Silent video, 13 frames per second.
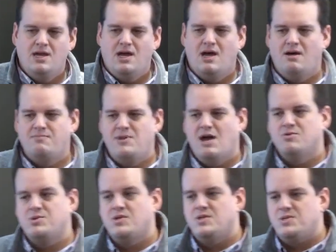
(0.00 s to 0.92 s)
Um, now
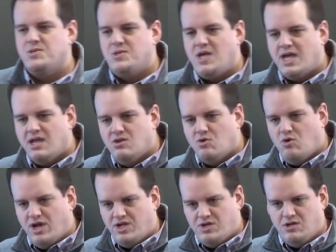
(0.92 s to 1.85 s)
as to the second
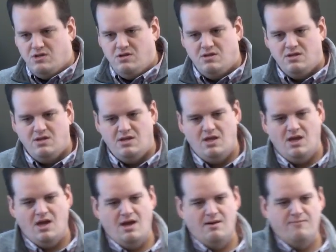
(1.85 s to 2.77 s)
question,
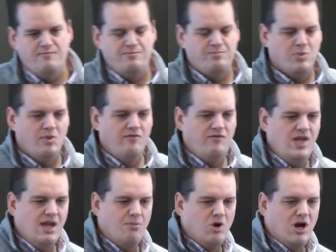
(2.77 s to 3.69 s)
um,
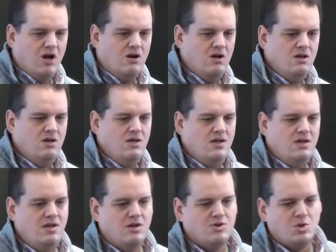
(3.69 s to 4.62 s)
VMware,
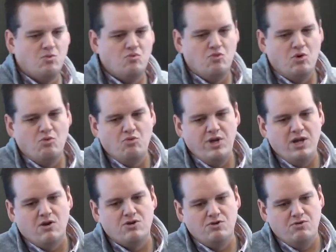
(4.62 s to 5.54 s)
you know, so what we
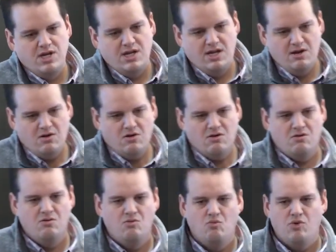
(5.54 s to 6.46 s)
are doing
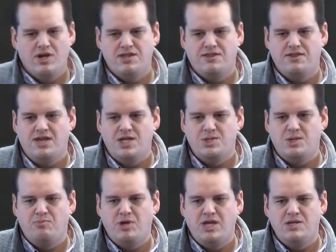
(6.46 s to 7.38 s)
here with
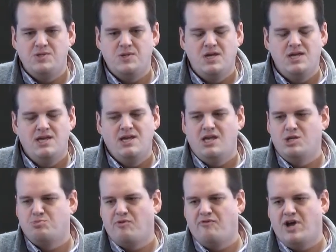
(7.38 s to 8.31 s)
ACPs
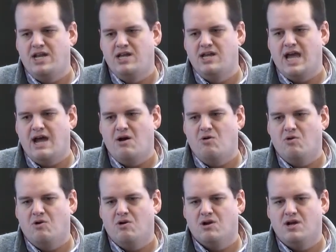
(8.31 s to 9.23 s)
is providing
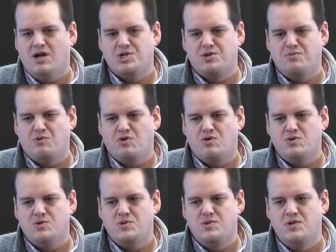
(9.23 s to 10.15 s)
our
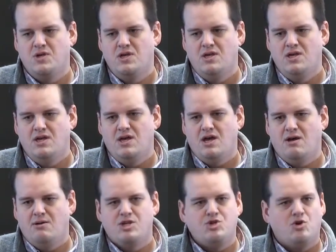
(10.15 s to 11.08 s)
customers
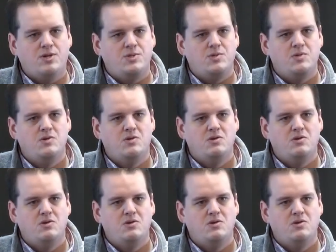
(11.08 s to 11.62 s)
uh, a choice.